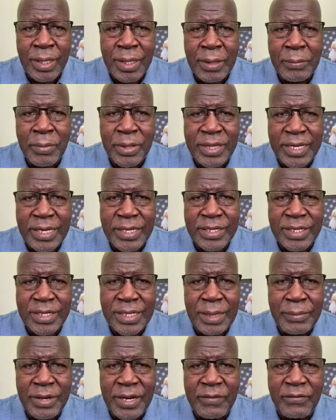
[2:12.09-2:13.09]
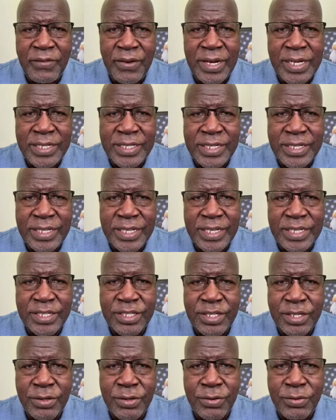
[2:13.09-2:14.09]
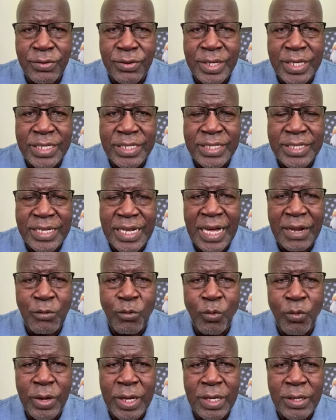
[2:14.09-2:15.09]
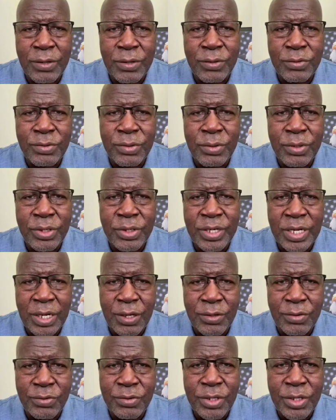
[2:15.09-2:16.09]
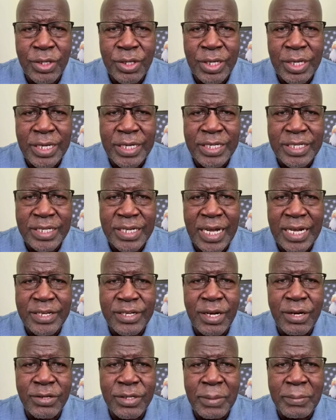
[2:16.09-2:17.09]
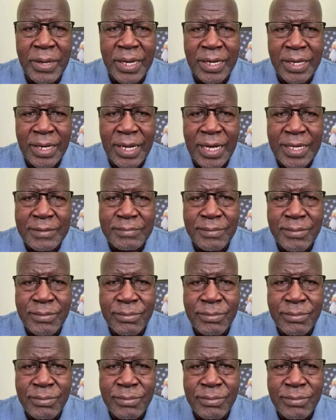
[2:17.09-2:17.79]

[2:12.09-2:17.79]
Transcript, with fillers: But there's limited funds in this, so it's not well known and it's not talked about a lot.